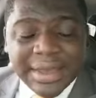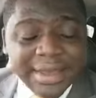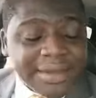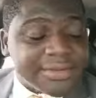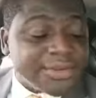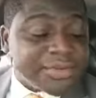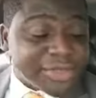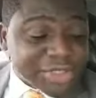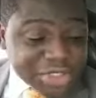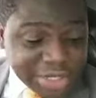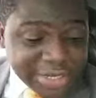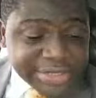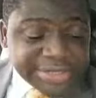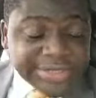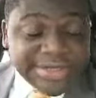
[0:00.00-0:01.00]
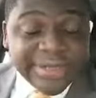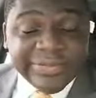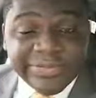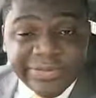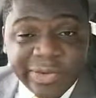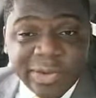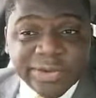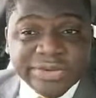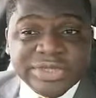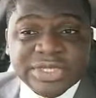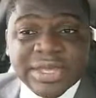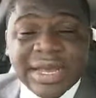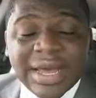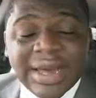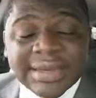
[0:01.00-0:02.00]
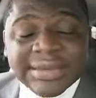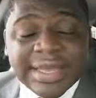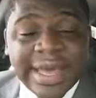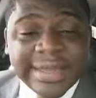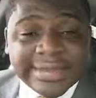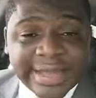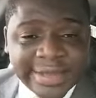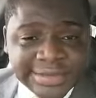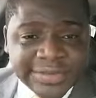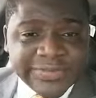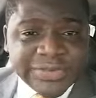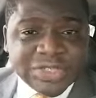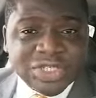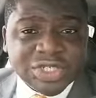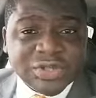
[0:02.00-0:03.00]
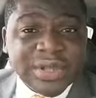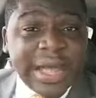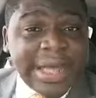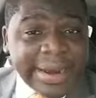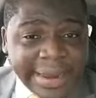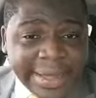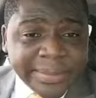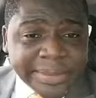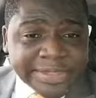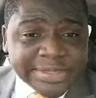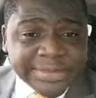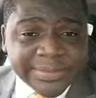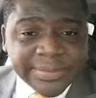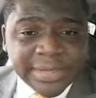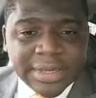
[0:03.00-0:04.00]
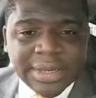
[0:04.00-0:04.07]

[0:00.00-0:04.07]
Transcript: and reject the false and artificial alarmism.